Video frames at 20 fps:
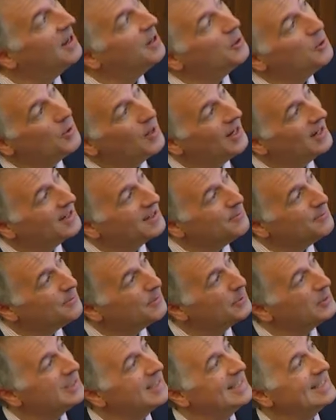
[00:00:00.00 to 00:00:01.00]
who had
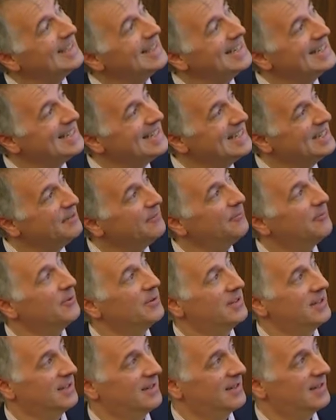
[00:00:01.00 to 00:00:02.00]
completely
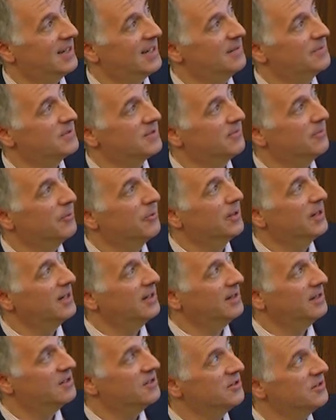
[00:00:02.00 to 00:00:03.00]
different types of brain
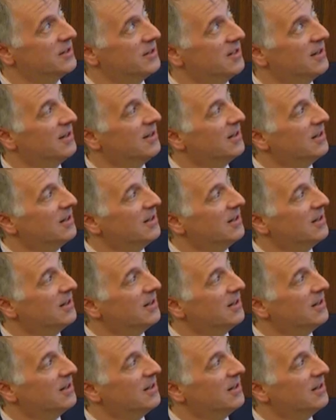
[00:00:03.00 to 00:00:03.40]
injury.